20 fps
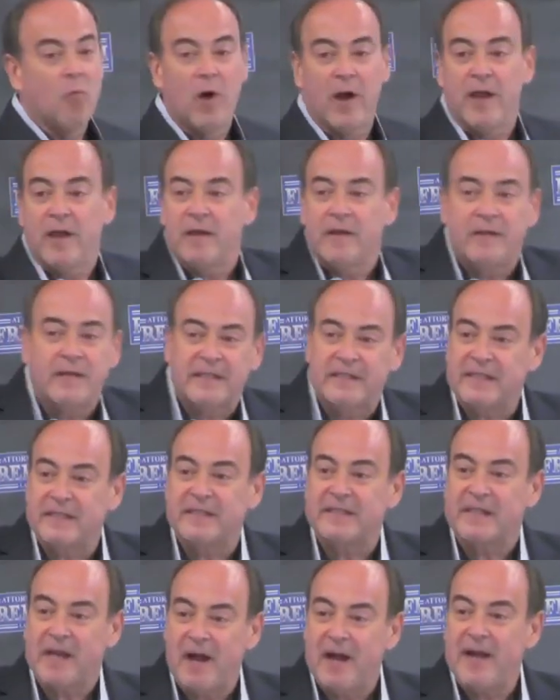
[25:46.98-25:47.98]
what
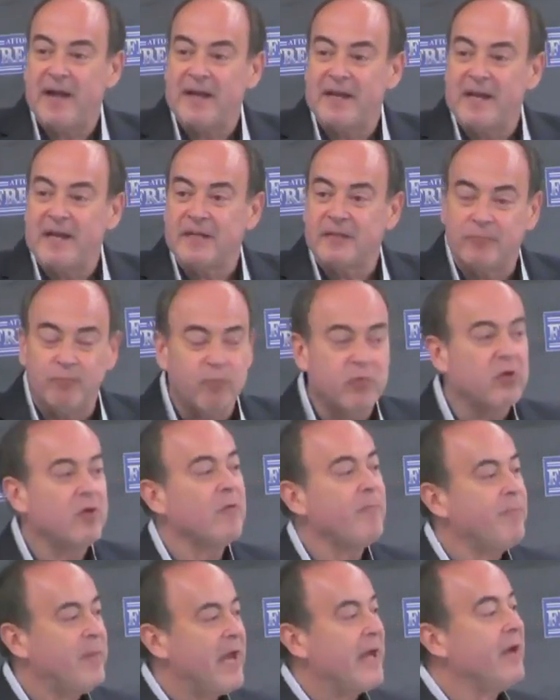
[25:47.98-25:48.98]
society is
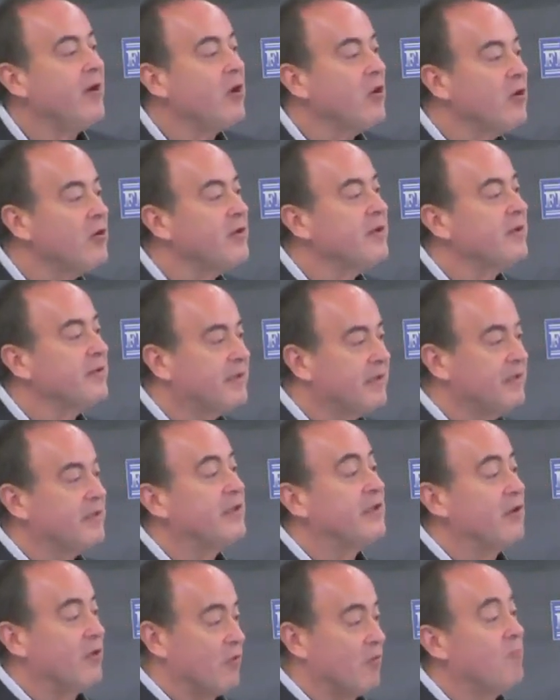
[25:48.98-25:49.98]
prepared to
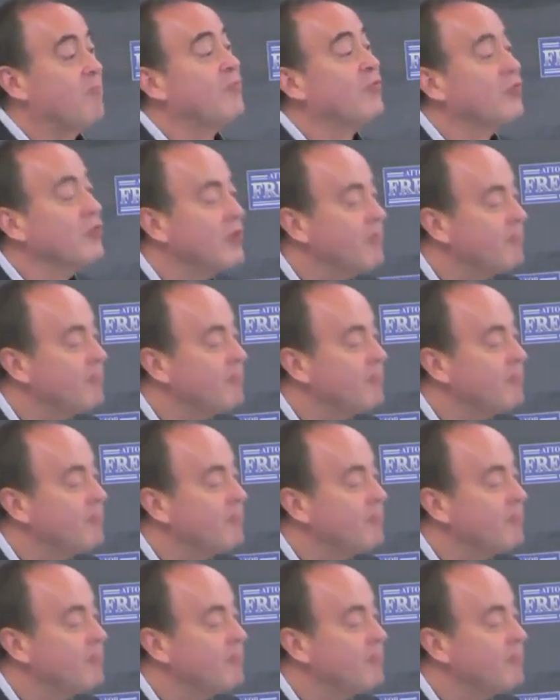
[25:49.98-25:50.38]
do